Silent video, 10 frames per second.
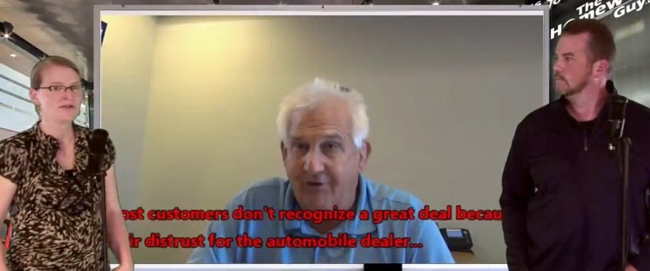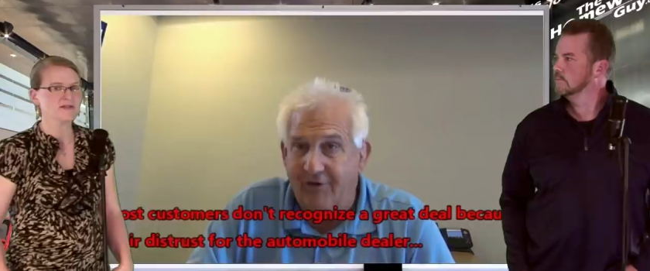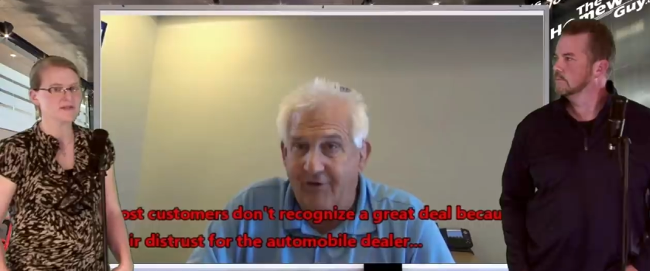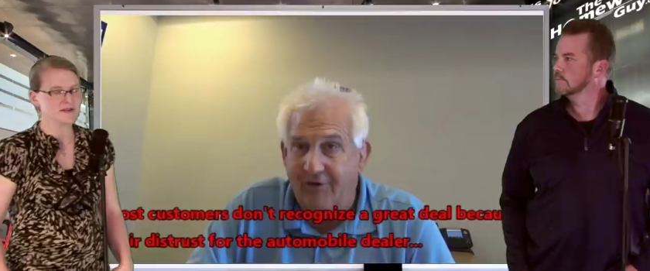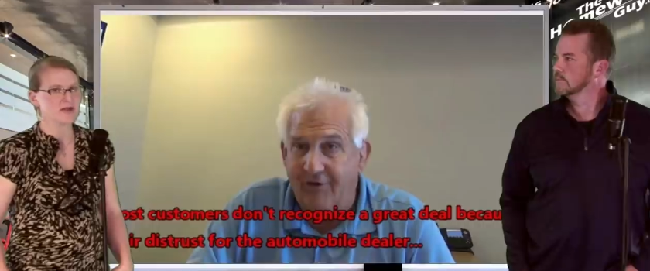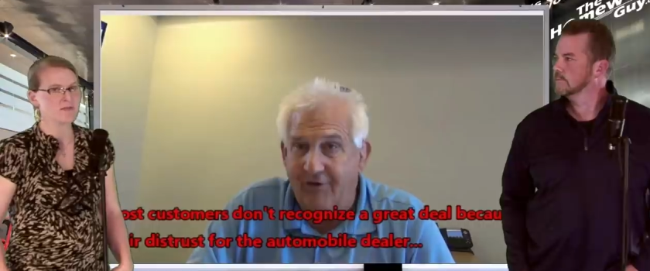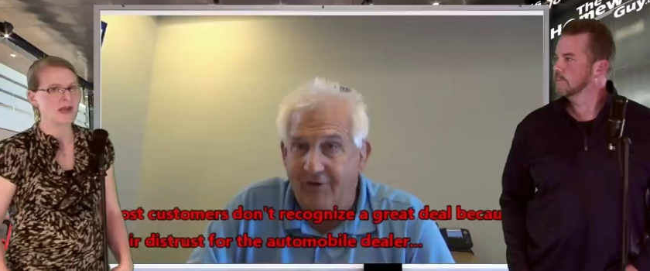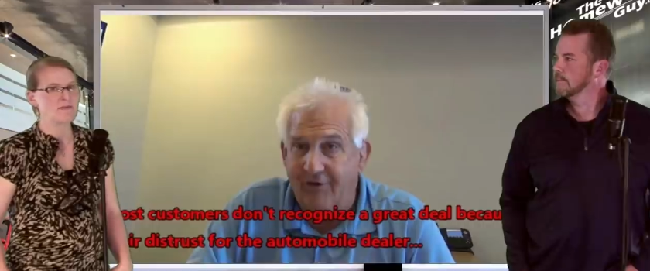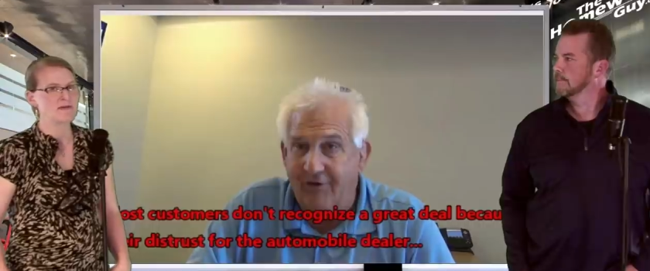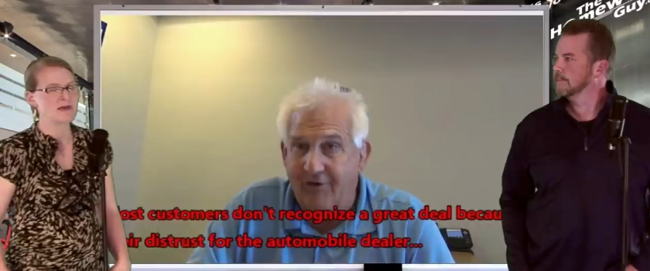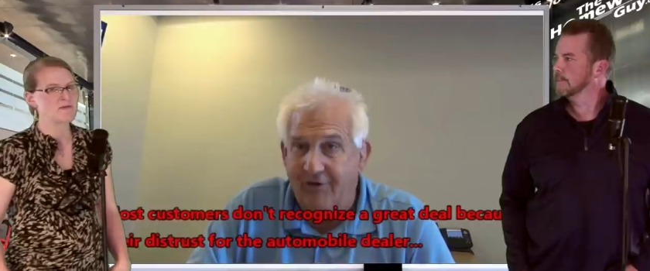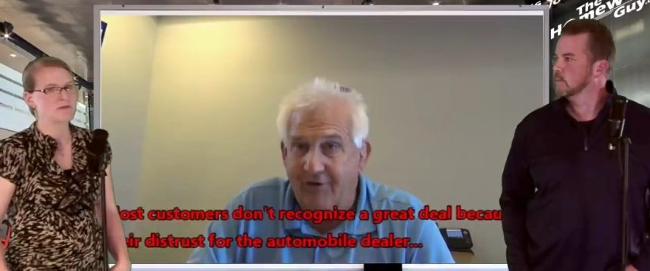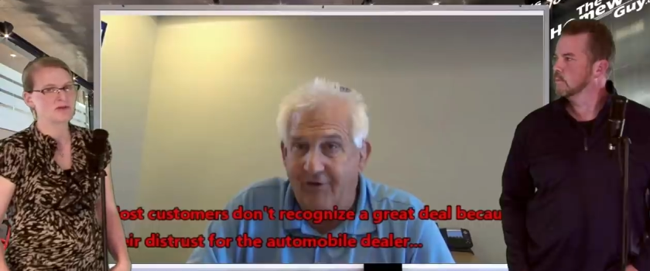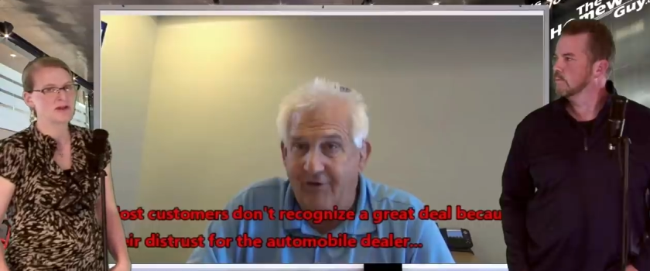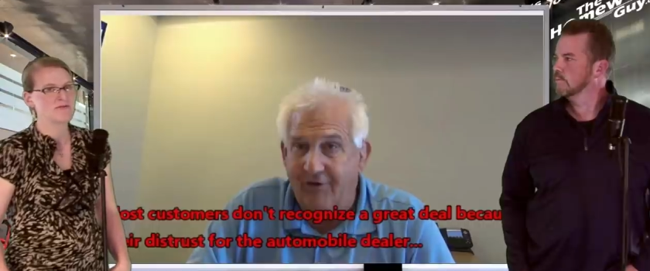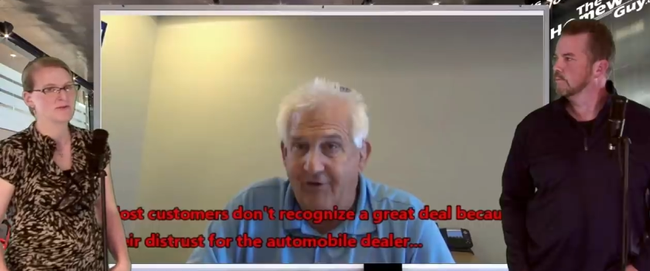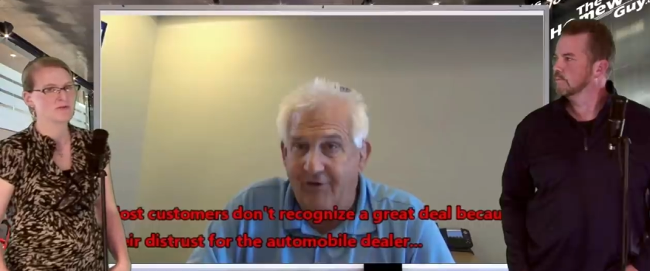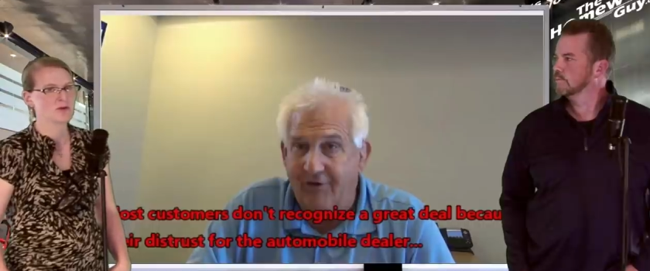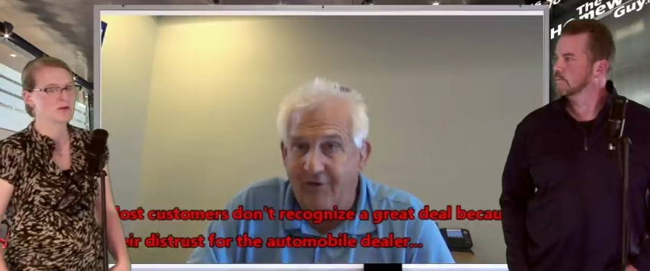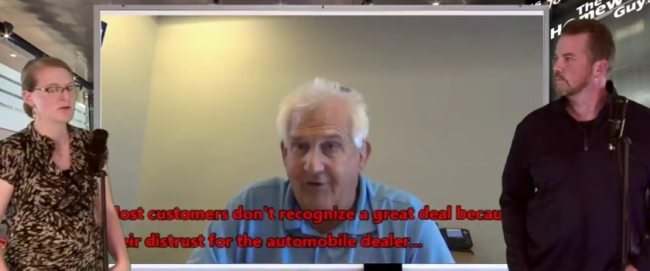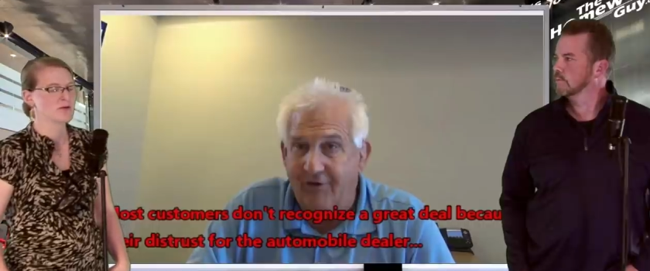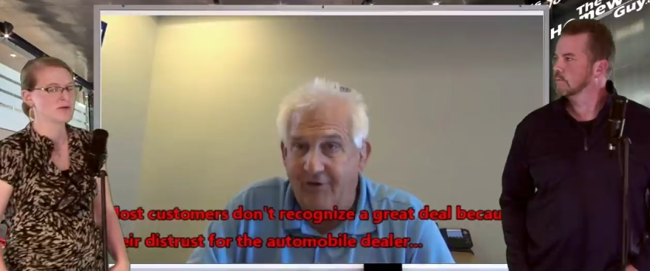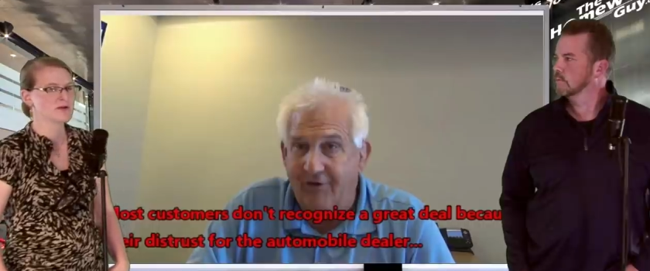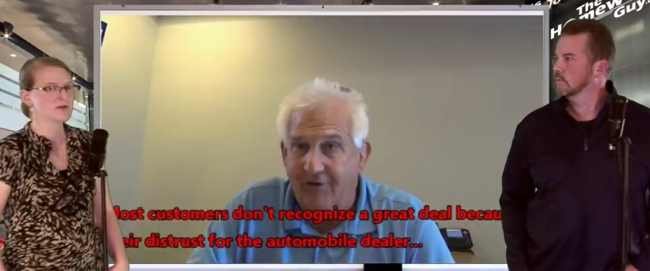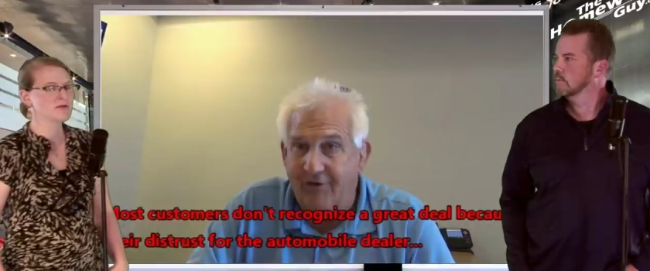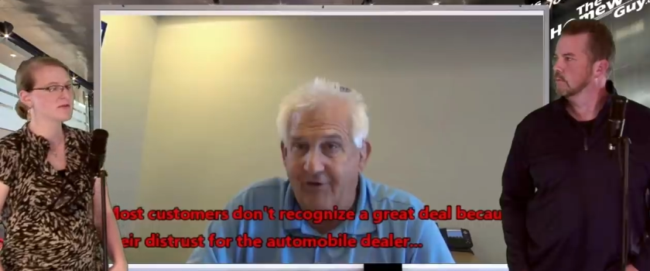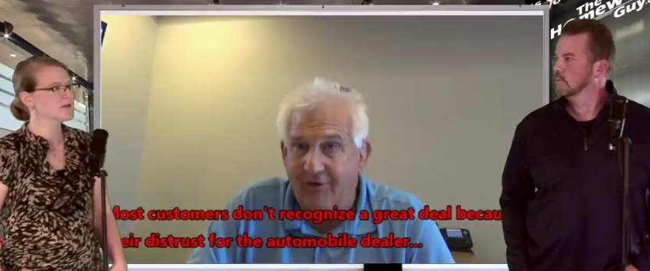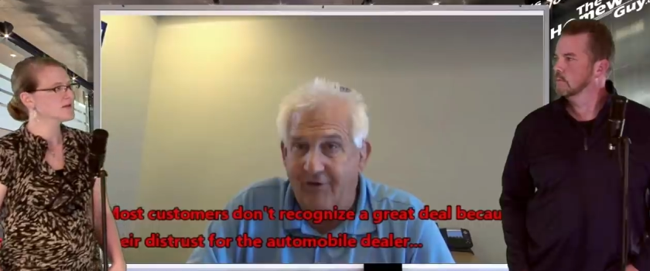Speaker 1: it's the same game they've been playing for 20 or 30 years.